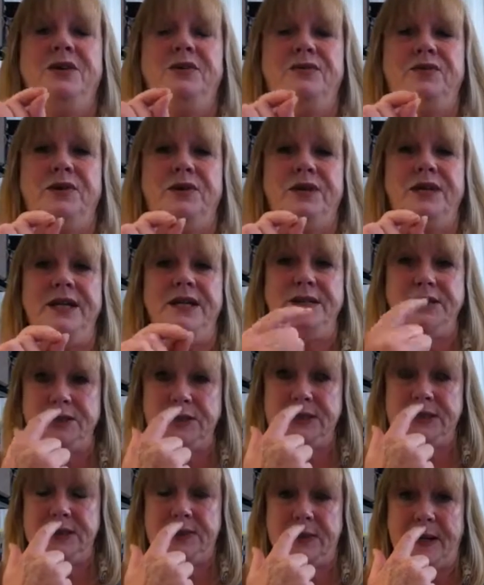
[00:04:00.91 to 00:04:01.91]
for the
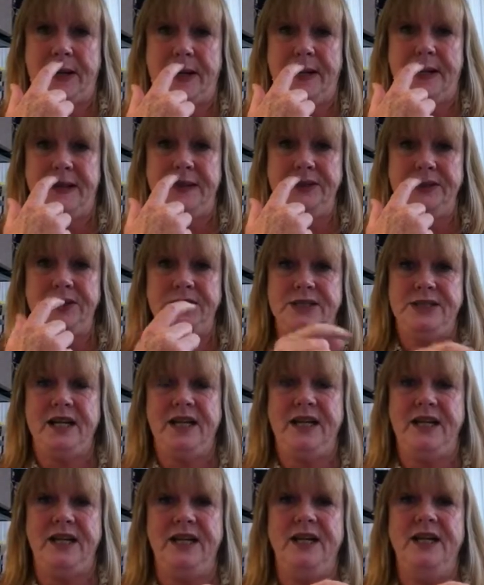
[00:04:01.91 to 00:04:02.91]
interest rate on your
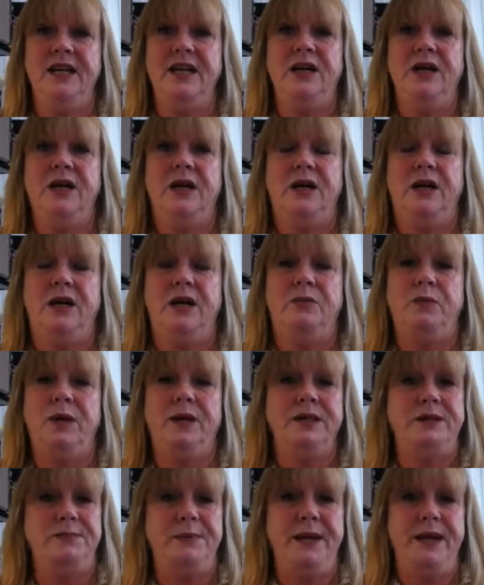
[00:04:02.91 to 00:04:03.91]
second,
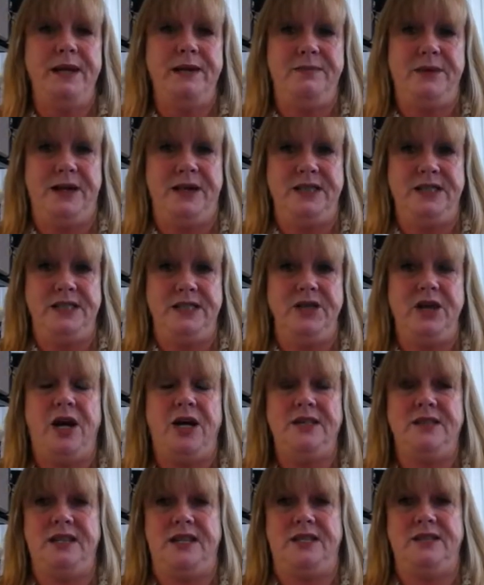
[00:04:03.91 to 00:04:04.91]
whereas PMI is
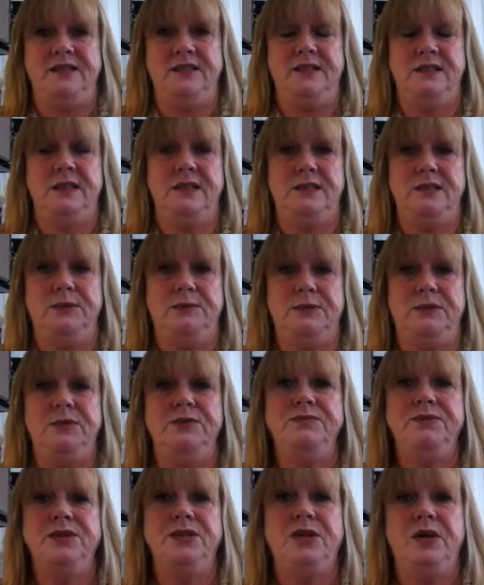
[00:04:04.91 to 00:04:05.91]
not tax
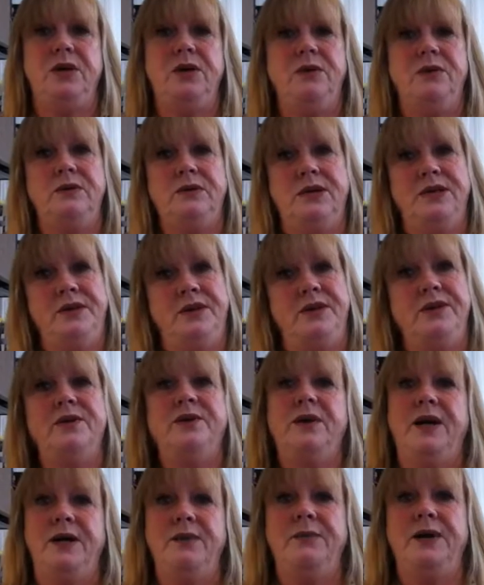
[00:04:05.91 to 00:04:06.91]
deductible. So another
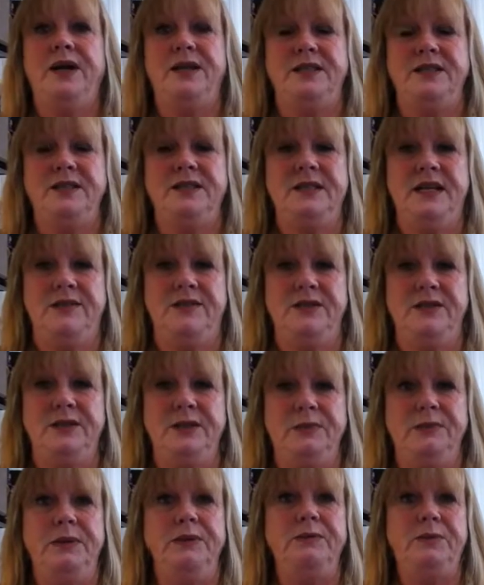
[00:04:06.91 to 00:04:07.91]
great way to save a
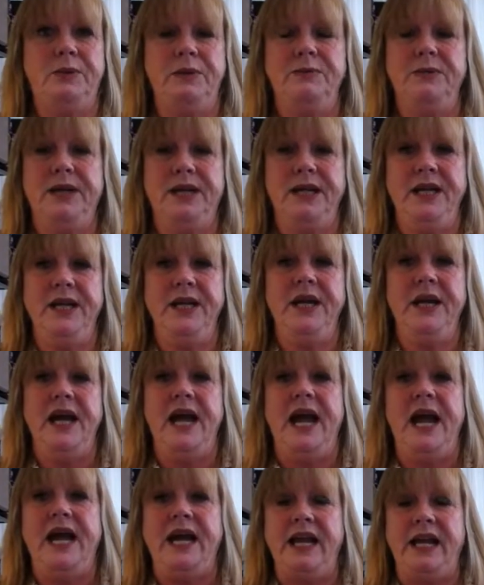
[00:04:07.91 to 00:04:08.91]
little bit more money
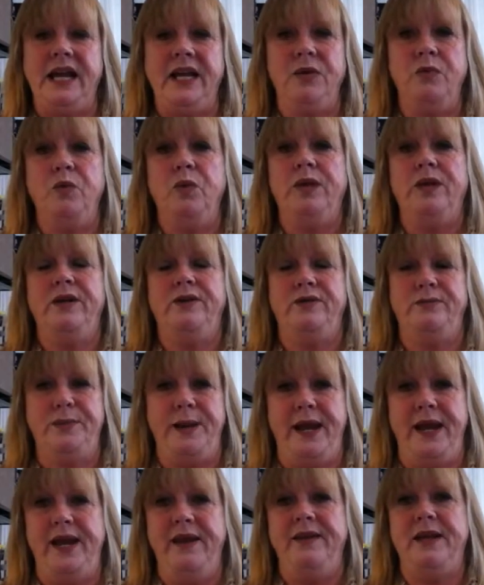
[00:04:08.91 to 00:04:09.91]
and get rid of
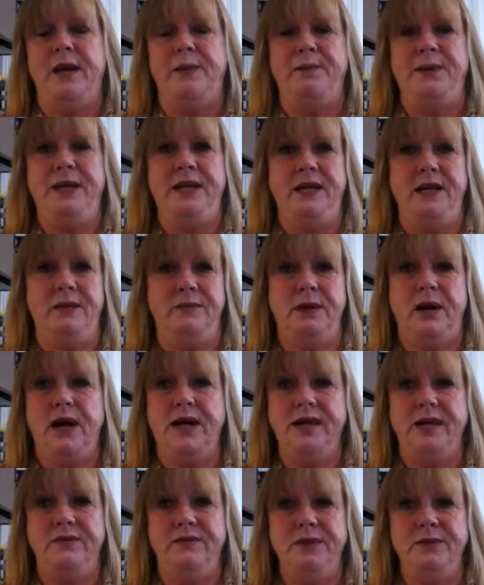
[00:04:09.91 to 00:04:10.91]
paying that
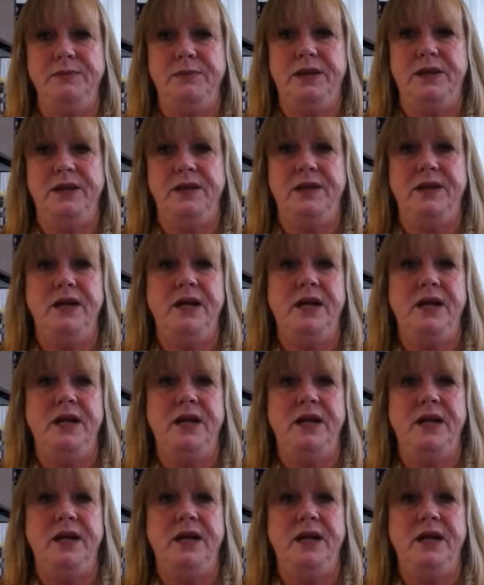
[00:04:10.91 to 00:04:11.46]
PMI every month.